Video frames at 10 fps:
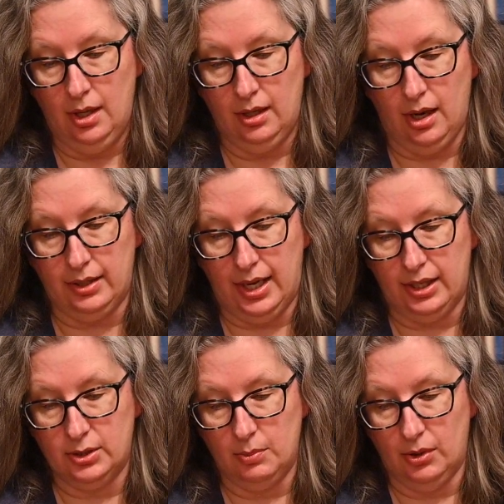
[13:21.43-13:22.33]
called
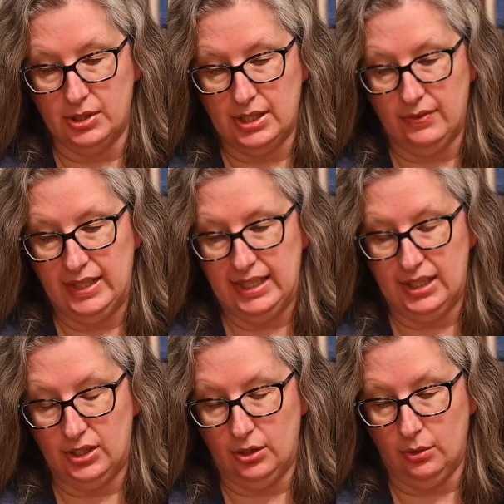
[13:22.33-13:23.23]
Ashmole
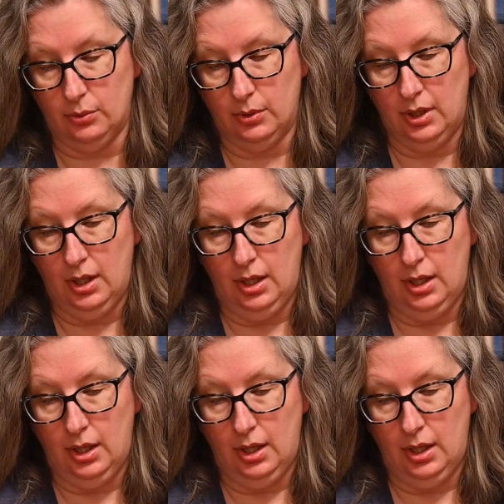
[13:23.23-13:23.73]
782